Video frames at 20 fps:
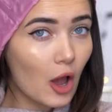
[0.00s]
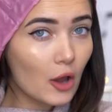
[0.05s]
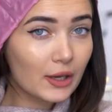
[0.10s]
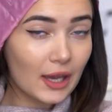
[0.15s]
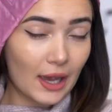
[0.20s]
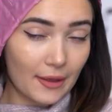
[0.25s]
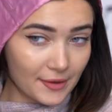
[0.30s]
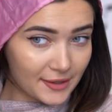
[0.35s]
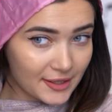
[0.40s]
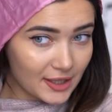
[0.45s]

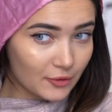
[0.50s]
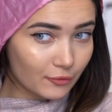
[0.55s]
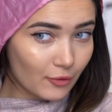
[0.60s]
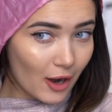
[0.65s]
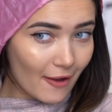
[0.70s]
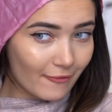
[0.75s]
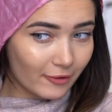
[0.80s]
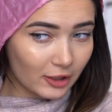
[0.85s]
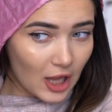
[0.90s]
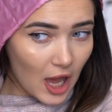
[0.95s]
Okay, this is
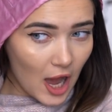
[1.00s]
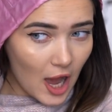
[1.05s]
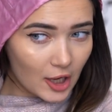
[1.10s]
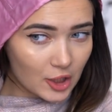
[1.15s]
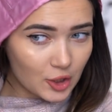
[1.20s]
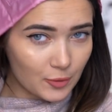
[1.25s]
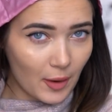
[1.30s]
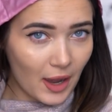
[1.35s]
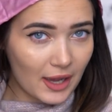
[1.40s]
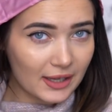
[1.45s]
rather
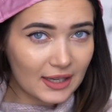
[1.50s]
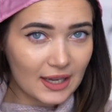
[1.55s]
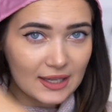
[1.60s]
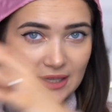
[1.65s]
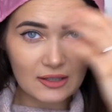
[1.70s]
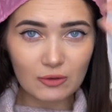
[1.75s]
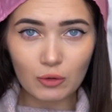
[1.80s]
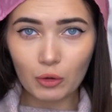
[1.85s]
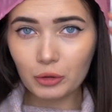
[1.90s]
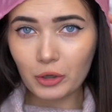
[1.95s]
large, but I
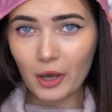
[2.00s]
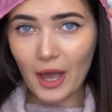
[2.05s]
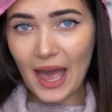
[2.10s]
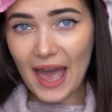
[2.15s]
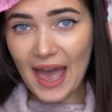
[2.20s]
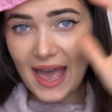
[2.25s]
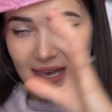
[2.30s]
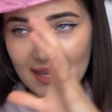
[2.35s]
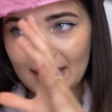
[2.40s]
guess all your hair